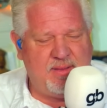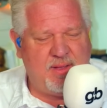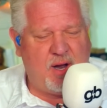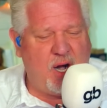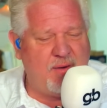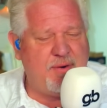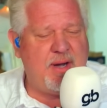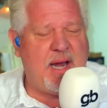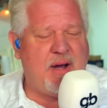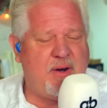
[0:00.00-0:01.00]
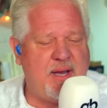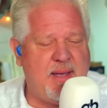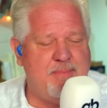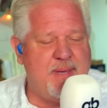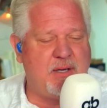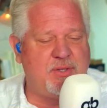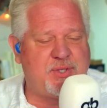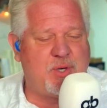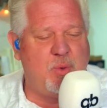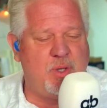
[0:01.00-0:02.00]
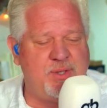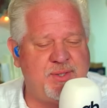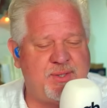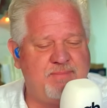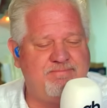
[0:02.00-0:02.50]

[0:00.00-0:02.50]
the Harvard area middle schools